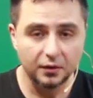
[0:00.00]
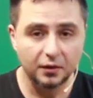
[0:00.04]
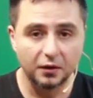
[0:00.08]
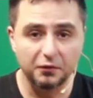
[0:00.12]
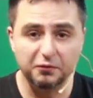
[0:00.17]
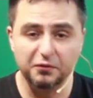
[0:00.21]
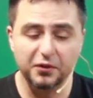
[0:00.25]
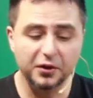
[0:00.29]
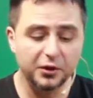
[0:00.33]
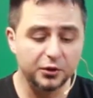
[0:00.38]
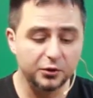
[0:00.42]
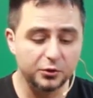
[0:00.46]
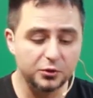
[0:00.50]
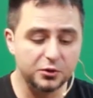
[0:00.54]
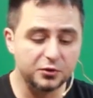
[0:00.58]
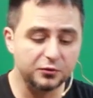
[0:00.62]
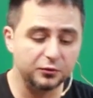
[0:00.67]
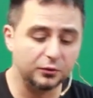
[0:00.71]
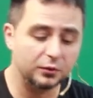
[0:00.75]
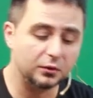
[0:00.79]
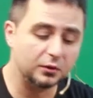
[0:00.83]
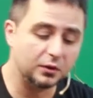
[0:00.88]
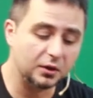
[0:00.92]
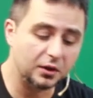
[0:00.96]
A very
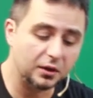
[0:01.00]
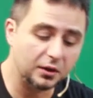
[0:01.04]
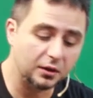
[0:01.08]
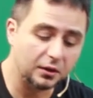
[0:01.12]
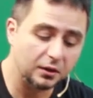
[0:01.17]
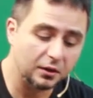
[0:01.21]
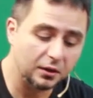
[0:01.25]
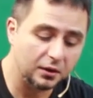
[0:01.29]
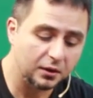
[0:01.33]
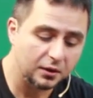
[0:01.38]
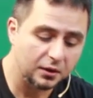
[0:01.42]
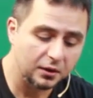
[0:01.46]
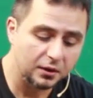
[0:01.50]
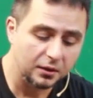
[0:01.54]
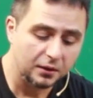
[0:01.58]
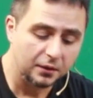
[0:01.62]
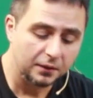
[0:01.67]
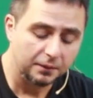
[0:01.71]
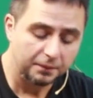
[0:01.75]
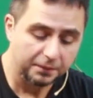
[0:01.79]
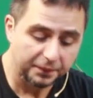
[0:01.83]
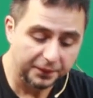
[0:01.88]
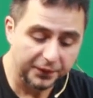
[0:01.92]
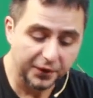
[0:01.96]
useful
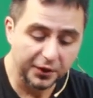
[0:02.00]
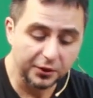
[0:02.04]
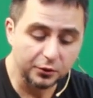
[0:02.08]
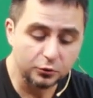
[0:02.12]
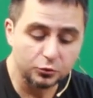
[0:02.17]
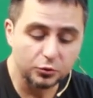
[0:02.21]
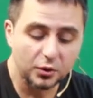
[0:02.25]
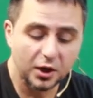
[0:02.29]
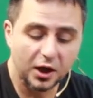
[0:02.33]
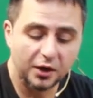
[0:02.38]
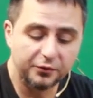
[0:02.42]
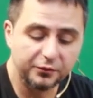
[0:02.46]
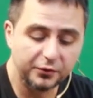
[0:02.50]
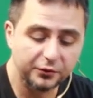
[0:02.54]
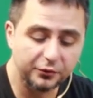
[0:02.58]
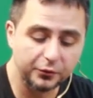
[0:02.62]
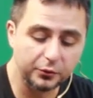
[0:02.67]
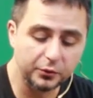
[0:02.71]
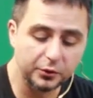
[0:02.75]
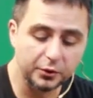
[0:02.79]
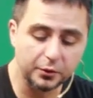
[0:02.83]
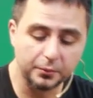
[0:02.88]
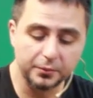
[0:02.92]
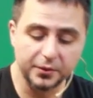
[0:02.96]
thing to have if
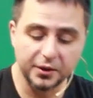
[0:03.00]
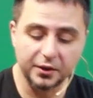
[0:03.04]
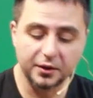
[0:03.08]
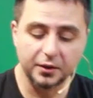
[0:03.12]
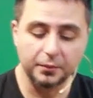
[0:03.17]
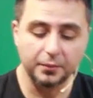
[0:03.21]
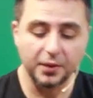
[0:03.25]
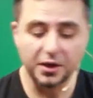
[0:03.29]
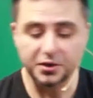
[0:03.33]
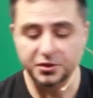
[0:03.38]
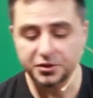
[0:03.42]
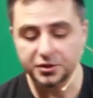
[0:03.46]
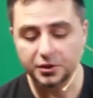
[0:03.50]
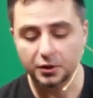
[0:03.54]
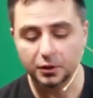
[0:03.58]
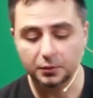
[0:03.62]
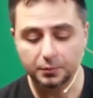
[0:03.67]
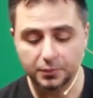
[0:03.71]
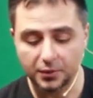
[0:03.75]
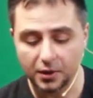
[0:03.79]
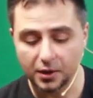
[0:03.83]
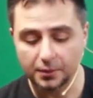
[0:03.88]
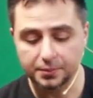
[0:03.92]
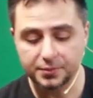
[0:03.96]
you want to make a magical
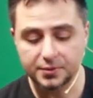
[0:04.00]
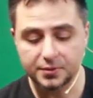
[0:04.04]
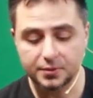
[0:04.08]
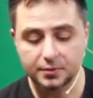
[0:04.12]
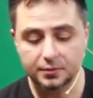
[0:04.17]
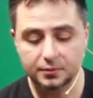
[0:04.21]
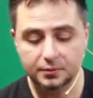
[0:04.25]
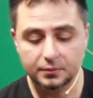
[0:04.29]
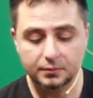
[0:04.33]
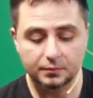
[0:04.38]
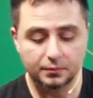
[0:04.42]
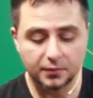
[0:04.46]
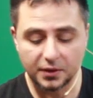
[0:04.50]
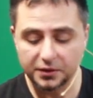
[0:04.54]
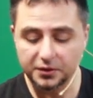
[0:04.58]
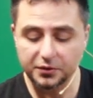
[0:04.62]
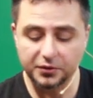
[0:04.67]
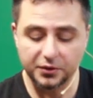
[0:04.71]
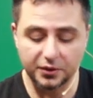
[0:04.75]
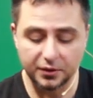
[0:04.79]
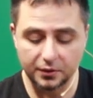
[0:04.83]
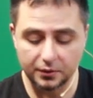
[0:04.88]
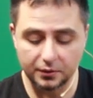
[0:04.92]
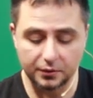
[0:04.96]
props.
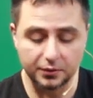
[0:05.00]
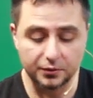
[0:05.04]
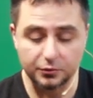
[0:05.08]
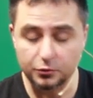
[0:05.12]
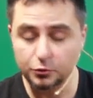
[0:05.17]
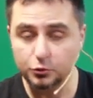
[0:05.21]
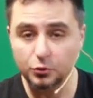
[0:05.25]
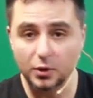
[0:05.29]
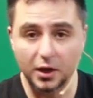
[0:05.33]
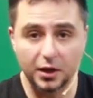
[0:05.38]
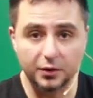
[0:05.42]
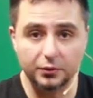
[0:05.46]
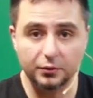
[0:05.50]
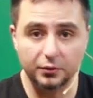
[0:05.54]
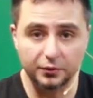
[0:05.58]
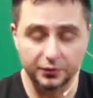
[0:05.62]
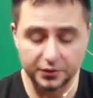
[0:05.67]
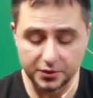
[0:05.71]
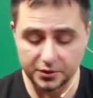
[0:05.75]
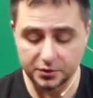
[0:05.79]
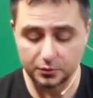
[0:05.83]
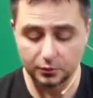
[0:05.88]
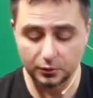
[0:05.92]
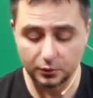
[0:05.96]
Anything you add on
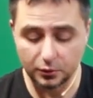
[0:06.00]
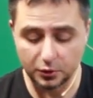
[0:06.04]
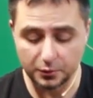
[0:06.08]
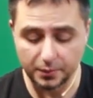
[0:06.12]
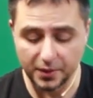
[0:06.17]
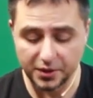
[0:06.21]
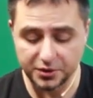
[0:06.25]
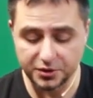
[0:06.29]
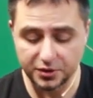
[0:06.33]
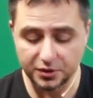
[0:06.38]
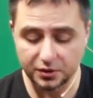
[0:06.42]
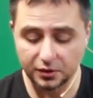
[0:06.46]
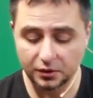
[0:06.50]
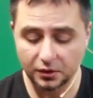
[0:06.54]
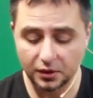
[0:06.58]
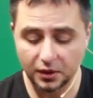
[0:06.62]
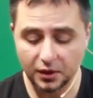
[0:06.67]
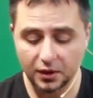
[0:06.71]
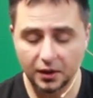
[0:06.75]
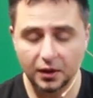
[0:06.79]
this will look magical.